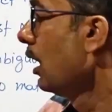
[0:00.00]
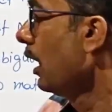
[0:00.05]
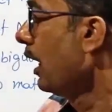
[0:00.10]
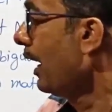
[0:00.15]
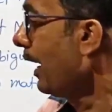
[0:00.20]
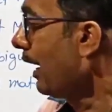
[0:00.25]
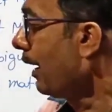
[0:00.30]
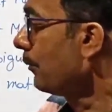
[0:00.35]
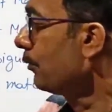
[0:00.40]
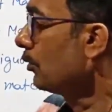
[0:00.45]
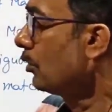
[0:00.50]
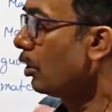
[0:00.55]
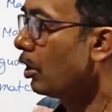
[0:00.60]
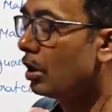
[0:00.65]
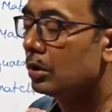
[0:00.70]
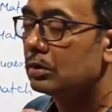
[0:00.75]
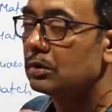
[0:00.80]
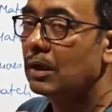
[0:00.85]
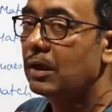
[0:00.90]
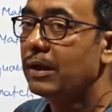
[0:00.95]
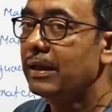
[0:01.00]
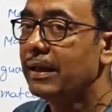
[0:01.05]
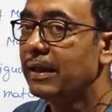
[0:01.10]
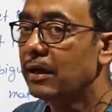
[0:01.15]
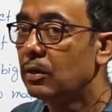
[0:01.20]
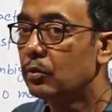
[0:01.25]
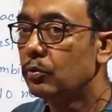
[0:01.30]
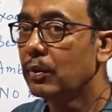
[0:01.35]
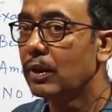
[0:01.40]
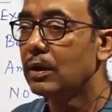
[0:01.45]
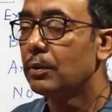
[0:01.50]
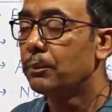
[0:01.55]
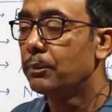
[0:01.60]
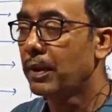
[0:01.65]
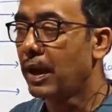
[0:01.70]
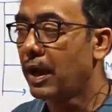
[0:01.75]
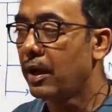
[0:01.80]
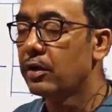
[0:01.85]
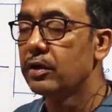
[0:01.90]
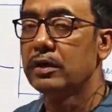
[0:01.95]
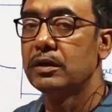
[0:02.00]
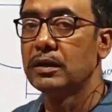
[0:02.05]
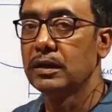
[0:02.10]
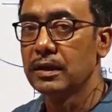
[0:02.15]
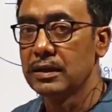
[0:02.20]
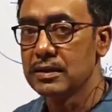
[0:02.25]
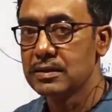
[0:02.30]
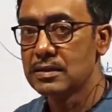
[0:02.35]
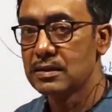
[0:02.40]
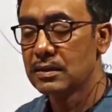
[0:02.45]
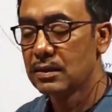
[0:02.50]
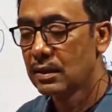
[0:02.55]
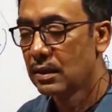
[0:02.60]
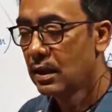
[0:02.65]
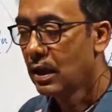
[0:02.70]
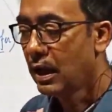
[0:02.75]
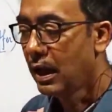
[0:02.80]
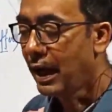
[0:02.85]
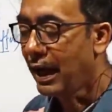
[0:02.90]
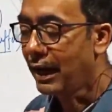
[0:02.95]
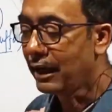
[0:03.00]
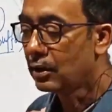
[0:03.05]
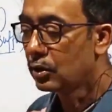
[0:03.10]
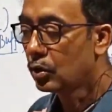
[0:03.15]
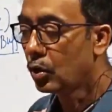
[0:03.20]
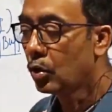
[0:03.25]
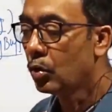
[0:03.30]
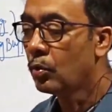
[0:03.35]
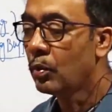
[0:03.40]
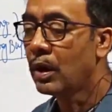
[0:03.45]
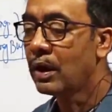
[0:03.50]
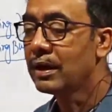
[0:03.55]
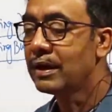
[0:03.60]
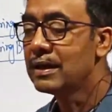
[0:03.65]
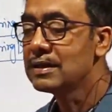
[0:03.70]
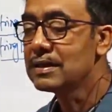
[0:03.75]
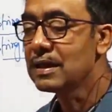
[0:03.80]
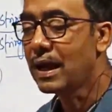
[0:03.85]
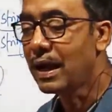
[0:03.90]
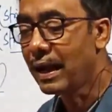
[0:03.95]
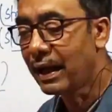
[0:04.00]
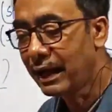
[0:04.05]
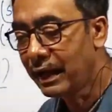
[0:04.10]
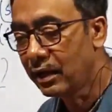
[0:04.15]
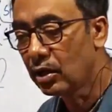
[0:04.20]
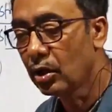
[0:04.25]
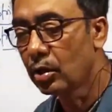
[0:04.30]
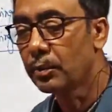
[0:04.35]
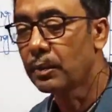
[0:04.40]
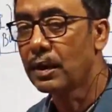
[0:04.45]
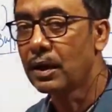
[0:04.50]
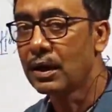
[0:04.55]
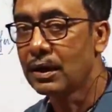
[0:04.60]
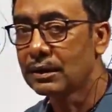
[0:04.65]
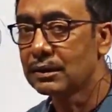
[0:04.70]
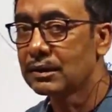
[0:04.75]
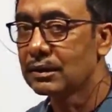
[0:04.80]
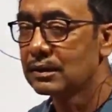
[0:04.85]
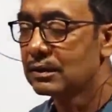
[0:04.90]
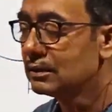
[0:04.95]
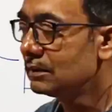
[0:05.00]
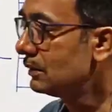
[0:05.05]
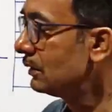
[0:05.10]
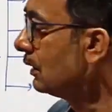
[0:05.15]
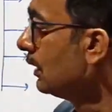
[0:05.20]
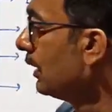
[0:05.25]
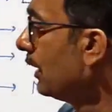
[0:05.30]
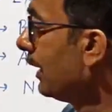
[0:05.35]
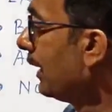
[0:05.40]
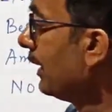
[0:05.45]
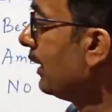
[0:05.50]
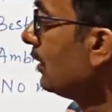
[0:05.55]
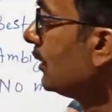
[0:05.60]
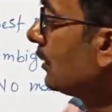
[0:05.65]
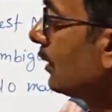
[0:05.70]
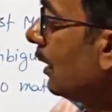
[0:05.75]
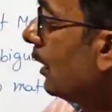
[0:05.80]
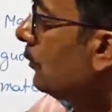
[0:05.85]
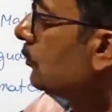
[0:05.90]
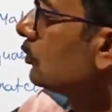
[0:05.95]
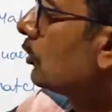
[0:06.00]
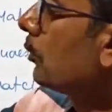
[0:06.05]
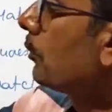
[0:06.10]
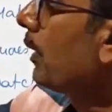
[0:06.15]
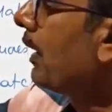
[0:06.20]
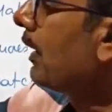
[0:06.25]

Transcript: have got the equal priorities and no one is ahead of others in terms of